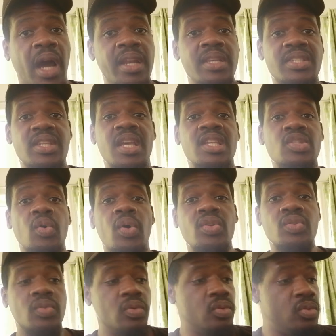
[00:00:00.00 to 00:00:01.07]
And he said he's
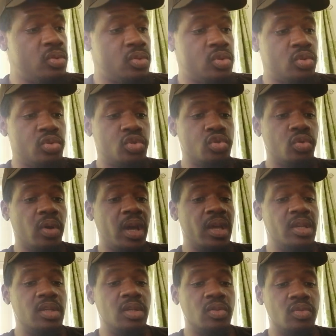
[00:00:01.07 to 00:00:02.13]
going to
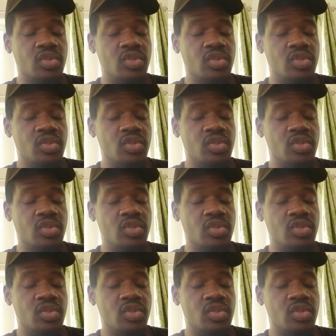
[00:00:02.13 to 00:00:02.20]
try,